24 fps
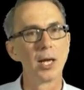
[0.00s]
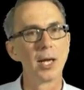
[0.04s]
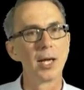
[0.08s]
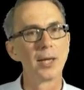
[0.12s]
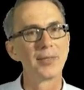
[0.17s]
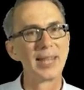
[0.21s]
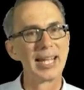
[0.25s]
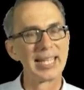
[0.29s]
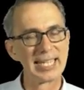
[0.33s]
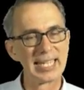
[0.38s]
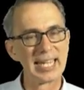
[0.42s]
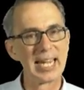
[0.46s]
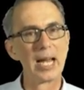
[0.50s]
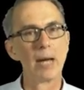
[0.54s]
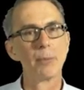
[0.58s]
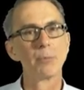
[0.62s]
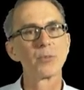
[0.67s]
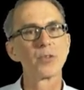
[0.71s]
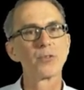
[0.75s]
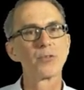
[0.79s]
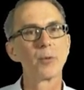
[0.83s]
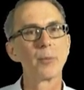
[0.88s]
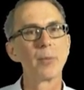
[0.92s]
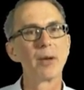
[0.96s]
That
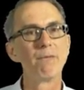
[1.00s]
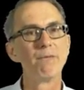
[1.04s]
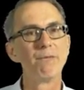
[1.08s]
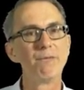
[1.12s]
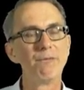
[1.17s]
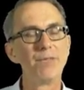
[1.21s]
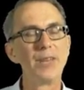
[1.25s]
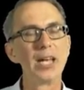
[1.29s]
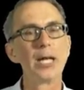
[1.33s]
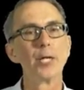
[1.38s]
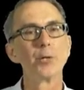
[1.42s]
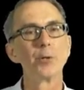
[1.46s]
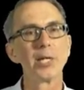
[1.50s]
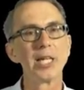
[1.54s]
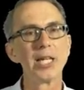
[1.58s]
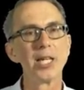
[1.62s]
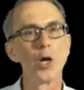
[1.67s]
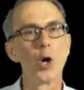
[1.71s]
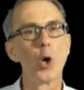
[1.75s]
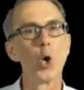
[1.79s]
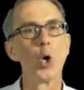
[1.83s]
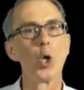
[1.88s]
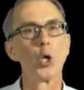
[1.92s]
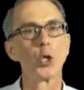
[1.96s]
comes from a very
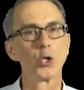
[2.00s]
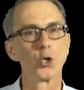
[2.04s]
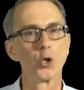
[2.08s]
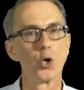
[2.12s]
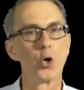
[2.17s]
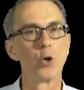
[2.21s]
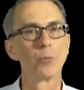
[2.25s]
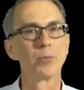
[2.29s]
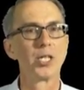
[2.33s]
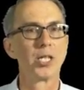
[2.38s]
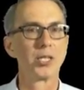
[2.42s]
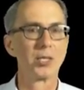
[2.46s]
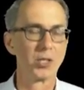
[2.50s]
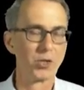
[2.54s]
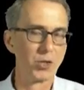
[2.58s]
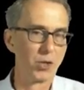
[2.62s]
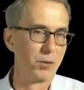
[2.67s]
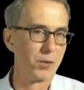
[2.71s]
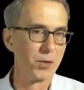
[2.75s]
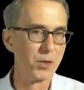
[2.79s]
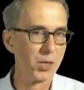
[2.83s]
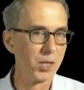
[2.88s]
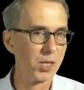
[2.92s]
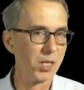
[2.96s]
hot object. The
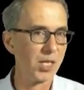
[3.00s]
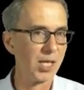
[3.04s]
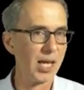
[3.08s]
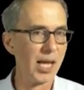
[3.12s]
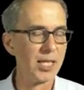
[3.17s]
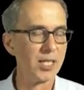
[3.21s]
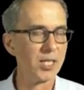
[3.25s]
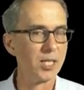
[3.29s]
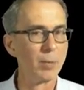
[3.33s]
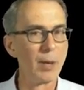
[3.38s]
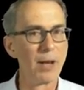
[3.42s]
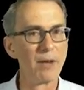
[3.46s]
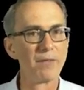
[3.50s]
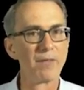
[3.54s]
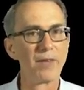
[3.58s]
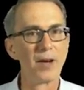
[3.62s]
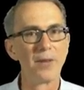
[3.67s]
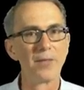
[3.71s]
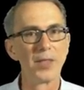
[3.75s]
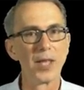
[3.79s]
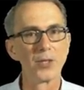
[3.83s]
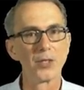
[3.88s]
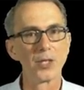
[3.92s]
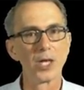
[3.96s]
surface of the sun's about
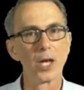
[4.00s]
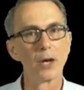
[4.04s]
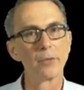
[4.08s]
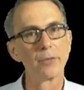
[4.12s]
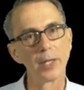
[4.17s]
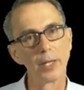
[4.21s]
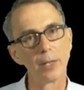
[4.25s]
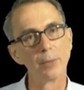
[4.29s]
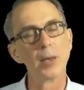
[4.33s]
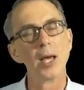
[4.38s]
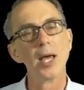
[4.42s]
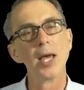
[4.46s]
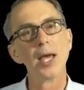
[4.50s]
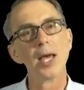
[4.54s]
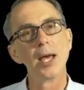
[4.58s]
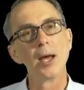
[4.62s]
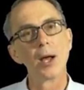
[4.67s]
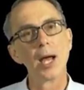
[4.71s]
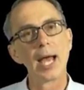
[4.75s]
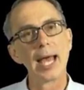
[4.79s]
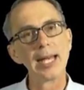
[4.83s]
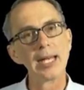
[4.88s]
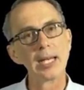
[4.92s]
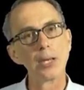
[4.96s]
5,000 Kelvin.
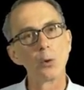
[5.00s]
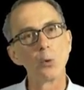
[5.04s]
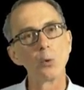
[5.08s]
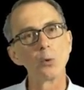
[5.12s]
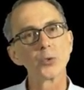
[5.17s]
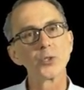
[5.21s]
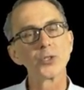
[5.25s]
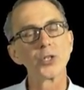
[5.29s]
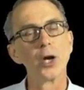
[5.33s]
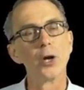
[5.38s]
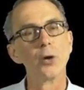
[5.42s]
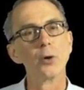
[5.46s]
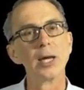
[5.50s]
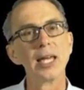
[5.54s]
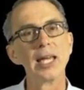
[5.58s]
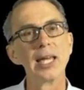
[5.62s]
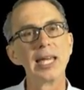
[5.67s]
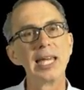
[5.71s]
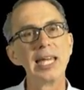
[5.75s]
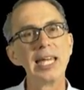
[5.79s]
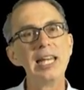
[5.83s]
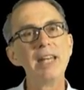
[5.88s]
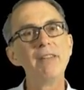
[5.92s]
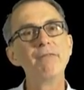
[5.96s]
And also
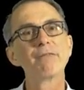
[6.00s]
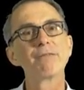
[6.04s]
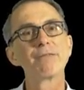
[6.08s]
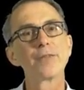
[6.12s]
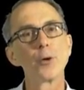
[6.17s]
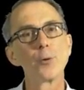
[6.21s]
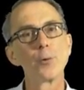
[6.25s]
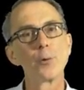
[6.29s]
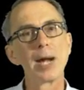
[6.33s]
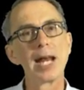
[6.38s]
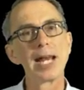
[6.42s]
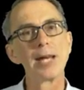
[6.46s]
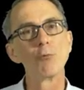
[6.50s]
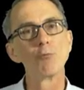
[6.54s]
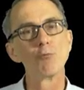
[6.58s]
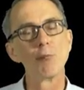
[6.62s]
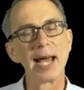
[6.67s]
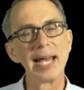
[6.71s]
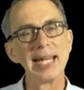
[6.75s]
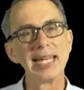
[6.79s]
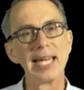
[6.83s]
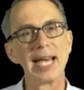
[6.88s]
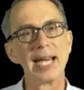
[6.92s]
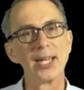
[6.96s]
infrared
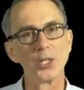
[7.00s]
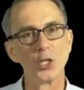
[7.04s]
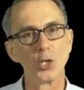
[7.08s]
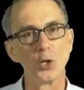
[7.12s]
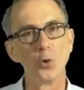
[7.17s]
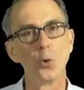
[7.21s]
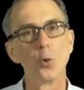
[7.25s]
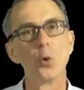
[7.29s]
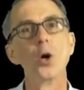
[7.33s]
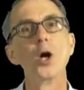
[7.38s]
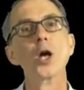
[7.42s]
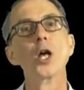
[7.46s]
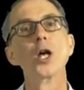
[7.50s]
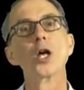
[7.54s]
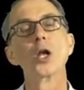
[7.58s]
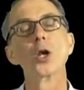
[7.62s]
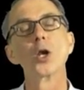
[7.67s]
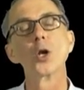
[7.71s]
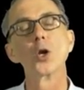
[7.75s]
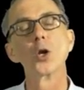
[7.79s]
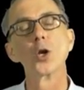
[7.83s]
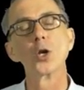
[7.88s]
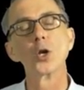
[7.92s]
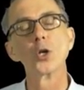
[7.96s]
radiation, or
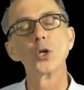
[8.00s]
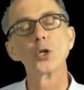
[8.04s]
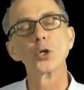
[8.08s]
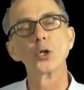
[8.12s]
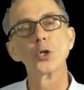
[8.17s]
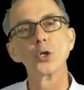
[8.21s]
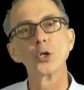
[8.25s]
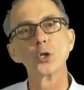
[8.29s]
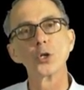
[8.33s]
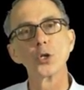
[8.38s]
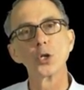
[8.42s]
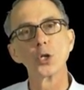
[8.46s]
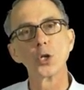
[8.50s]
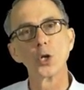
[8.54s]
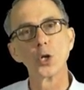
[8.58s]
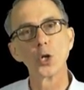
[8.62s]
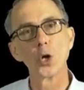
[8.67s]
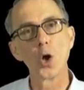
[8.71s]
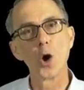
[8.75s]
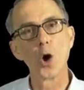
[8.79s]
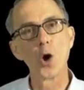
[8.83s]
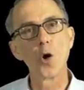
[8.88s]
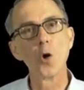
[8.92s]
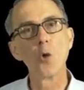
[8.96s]

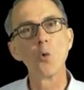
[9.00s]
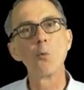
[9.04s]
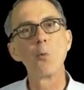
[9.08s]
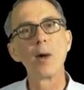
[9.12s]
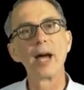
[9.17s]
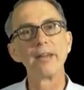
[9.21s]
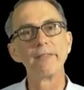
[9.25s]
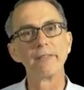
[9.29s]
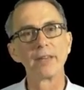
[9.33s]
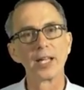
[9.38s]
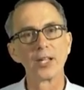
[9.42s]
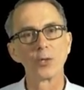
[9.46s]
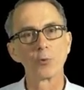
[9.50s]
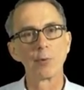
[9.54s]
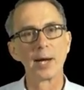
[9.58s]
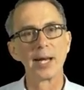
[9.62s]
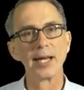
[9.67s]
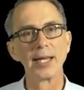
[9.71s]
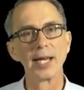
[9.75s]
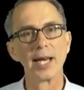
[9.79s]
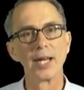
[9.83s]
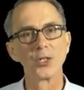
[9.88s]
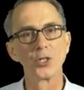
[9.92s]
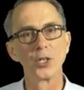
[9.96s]
long wavelength
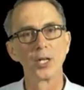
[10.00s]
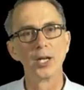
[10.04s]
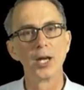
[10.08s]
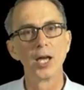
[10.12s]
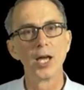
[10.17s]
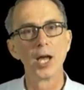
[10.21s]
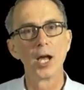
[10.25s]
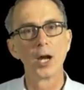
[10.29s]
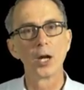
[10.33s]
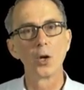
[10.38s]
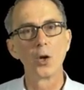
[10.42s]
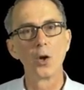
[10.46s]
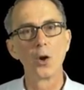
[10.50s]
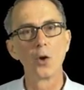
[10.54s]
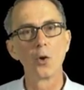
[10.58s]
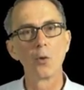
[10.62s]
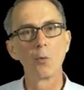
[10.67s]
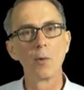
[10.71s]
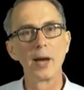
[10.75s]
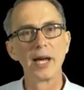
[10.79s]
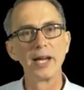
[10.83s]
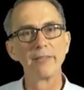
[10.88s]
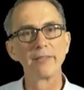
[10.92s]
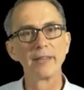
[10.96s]
radiation.
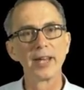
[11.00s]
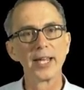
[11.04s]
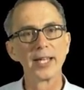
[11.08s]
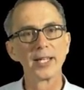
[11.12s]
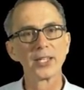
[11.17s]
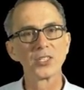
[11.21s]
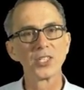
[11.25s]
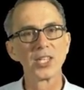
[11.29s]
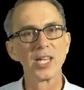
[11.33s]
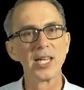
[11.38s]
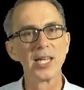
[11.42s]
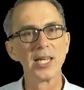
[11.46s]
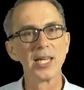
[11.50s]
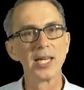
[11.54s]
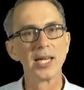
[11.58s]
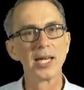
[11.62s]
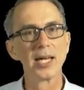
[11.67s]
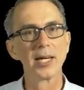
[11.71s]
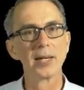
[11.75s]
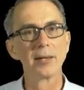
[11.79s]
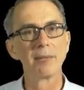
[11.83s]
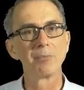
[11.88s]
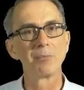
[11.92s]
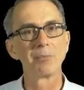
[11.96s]
Long wavelengths
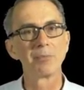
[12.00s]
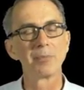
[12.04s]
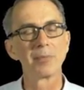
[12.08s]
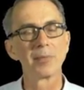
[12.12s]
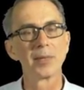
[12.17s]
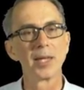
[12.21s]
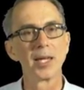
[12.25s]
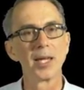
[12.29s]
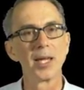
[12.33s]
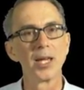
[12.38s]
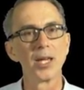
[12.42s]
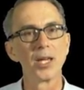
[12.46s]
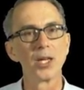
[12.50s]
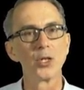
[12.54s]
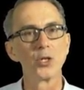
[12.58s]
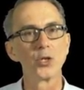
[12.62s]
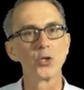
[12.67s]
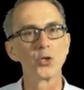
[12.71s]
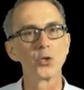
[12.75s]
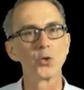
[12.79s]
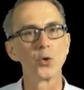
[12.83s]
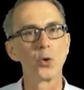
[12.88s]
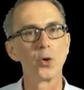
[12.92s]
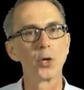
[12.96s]
here,
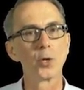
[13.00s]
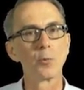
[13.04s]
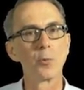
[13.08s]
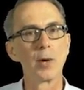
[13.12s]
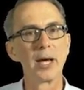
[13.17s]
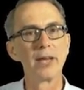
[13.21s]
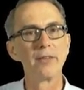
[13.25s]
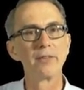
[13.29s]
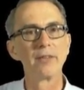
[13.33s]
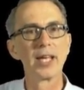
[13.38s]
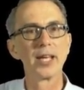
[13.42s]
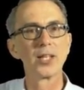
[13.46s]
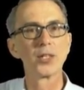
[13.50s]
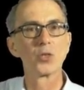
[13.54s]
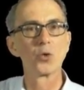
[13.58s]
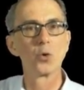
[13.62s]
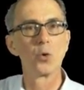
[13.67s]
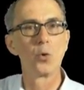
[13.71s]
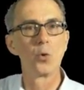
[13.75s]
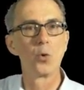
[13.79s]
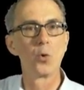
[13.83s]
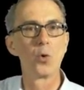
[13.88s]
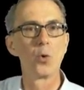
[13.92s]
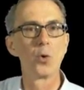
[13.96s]
short
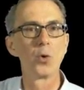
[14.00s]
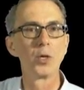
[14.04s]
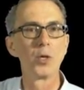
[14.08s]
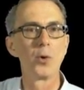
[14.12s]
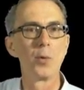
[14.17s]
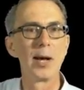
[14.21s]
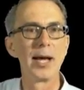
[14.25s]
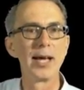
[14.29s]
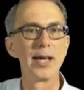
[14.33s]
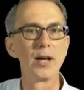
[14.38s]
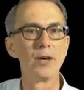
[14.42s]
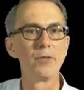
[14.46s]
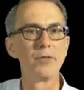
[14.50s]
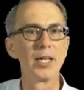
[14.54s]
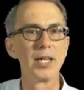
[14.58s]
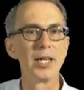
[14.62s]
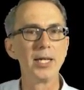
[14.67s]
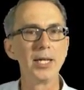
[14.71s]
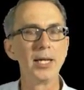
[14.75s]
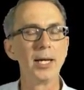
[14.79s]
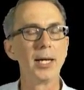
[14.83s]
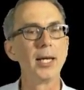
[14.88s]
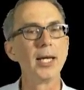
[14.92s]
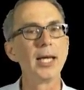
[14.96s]
wavelengths all the way over
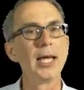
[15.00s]
here.